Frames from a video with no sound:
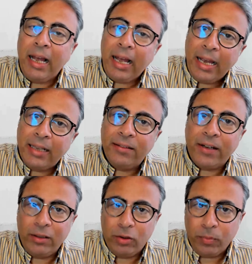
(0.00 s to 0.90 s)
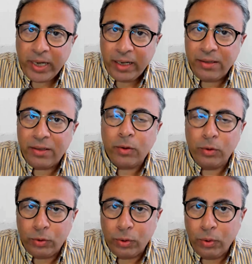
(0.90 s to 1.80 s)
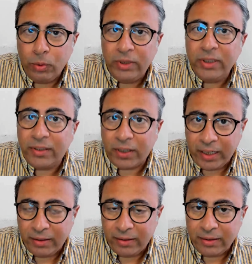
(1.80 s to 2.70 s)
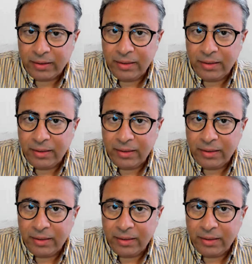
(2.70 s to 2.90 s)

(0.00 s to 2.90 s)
and randomized controlled trials.